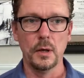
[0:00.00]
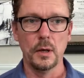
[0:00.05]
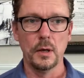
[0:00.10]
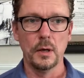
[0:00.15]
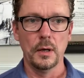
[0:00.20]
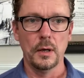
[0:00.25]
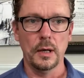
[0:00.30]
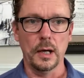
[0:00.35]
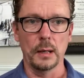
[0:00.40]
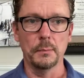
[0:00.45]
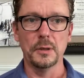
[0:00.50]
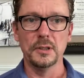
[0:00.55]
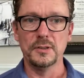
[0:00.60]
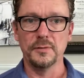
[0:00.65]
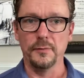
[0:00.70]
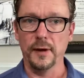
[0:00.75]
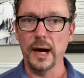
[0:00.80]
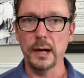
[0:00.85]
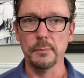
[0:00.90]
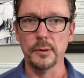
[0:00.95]
How much
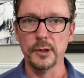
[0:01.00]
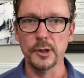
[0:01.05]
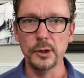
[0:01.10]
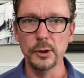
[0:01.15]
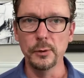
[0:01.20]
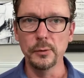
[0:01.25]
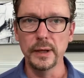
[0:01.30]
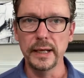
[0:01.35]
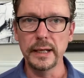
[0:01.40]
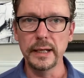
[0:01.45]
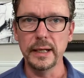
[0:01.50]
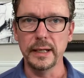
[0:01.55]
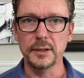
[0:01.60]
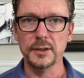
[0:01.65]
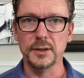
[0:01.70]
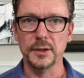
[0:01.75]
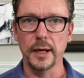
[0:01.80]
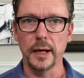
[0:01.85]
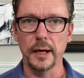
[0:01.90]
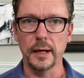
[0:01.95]
fiber do you need
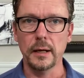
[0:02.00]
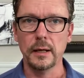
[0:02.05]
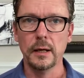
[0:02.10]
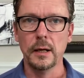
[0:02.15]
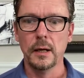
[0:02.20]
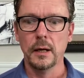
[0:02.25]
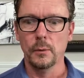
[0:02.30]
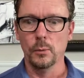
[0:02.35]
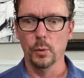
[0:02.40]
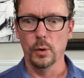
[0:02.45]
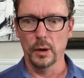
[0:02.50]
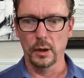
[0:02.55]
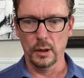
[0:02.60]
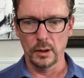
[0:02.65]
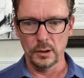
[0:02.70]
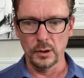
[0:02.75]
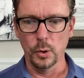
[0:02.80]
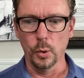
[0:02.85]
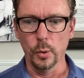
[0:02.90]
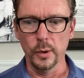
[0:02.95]
each day? Well,
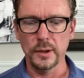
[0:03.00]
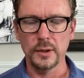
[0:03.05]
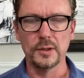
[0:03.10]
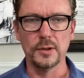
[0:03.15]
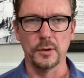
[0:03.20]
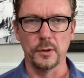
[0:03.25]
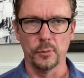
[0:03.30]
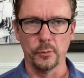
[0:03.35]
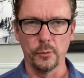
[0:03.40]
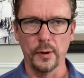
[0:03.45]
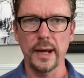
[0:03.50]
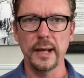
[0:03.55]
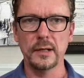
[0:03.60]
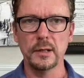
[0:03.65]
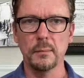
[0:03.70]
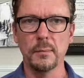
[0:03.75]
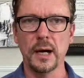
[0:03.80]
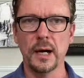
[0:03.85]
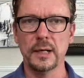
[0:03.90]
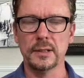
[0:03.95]
according to the
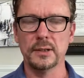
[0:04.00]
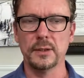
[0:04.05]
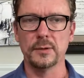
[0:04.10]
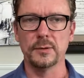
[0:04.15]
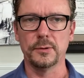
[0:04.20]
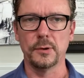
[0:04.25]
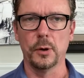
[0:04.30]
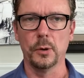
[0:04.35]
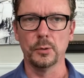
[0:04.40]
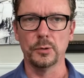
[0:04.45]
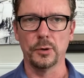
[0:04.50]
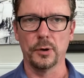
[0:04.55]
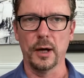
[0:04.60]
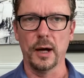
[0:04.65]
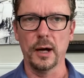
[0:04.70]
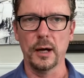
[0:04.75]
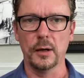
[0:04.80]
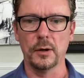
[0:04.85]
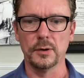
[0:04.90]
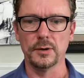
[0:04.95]
randomized controlled
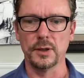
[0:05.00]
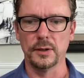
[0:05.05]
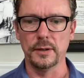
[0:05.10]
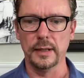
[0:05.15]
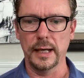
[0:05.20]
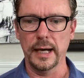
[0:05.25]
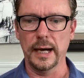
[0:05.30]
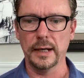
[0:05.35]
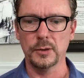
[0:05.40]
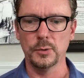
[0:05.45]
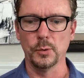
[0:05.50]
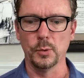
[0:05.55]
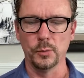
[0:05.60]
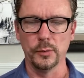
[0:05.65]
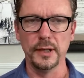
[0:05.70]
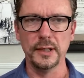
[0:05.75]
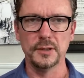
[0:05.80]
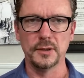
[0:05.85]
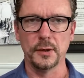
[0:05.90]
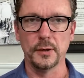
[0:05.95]
trials and the actual
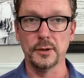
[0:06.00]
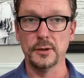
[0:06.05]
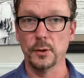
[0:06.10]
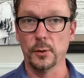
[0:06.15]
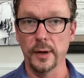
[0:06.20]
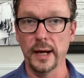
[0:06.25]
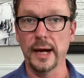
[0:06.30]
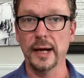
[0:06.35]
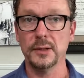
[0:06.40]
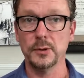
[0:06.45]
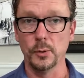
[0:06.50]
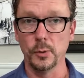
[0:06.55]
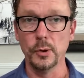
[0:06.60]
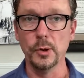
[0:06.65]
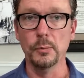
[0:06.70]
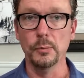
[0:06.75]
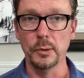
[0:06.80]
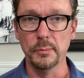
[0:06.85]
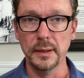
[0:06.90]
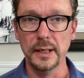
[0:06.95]
research on actual
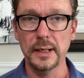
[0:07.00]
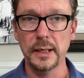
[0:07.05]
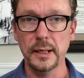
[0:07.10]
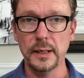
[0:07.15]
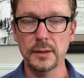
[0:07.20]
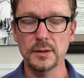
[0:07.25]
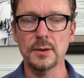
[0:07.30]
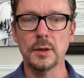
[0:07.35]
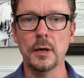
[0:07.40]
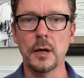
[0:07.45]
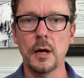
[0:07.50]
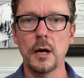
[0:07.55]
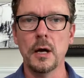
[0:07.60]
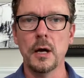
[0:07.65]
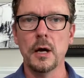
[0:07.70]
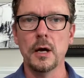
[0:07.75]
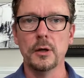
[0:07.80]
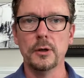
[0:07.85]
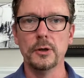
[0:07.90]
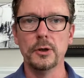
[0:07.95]
human beings,
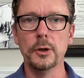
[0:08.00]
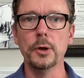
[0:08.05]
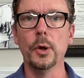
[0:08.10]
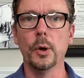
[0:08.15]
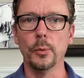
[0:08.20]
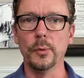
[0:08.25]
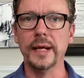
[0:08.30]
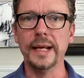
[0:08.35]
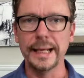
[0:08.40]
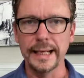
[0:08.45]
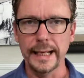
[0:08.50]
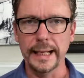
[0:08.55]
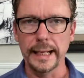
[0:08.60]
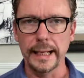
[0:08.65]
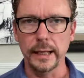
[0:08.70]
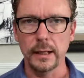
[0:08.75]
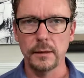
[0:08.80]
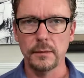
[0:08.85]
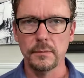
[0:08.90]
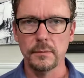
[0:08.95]
you don't need
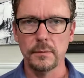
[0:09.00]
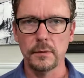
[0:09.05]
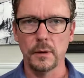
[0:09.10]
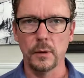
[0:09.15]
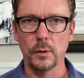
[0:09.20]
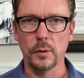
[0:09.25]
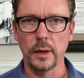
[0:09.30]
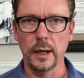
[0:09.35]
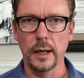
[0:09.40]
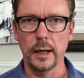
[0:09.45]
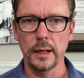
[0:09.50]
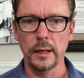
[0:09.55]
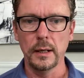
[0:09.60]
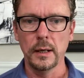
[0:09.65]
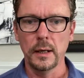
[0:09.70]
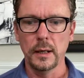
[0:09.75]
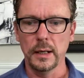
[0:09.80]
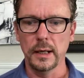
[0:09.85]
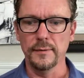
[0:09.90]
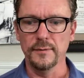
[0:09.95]
any. Okay?
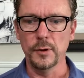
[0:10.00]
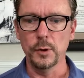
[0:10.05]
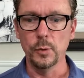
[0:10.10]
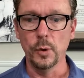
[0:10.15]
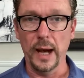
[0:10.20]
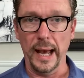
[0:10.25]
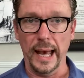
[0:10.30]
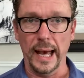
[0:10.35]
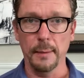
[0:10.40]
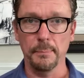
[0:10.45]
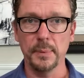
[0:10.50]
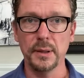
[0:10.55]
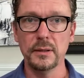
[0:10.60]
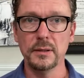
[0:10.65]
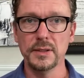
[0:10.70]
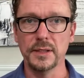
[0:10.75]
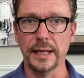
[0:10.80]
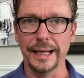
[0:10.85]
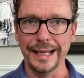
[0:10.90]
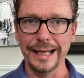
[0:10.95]
If you happen
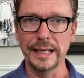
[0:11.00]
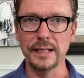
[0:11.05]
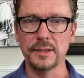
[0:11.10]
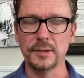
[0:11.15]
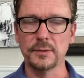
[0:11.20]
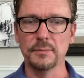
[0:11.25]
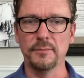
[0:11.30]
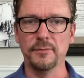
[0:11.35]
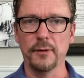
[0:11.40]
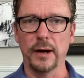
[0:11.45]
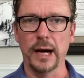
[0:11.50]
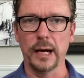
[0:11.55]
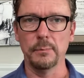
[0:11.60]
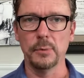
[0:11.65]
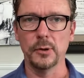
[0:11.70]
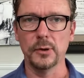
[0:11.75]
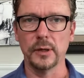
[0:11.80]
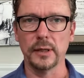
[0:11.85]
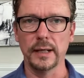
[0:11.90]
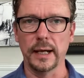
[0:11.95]
to eat some
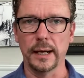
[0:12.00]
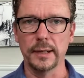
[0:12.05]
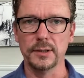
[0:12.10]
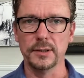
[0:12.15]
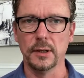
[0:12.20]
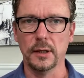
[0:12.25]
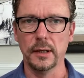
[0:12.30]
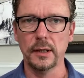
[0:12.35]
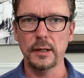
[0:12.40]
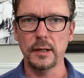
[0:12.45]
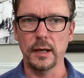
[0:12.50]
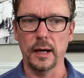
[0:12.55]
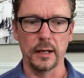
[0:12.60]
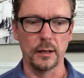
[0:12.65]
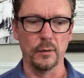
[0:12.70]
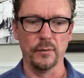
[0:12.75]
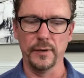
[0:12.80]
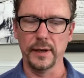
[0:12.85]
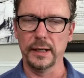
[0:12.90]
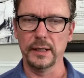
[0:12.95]
fiber occasionally, I
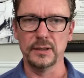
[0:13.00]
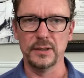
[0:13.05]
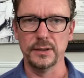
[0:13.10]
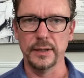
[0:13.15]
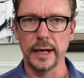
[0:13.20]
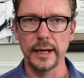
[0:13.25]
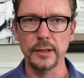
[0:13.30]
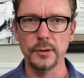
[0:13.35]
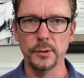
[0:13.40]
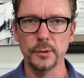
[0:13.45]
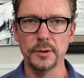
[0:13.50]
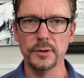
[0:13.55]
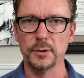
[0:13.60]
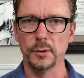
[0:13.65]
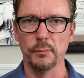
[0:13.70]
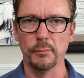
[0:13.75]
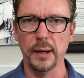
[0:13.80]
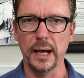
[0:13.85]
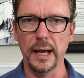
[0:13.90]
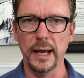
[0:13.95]
don't think it's dangerous or
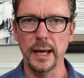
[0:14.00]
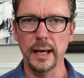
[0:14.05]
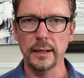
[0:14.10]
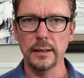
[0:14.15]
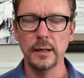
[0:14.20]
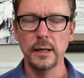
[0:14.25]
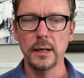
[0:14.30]
bad.